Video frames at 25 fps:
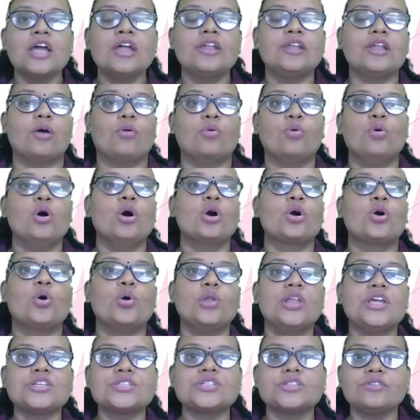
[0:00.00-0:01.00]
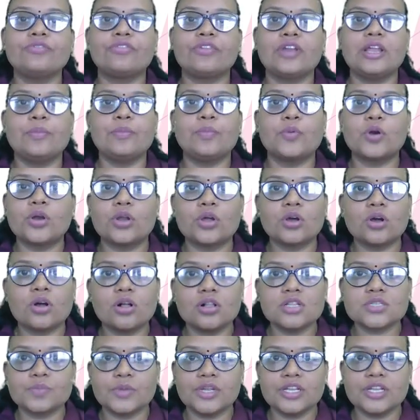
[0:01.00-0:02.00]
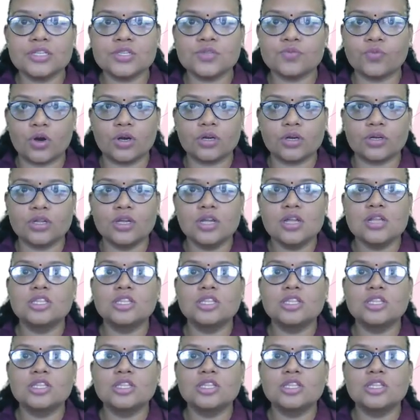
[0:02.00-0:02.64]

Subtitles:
Now collision free protocols means what?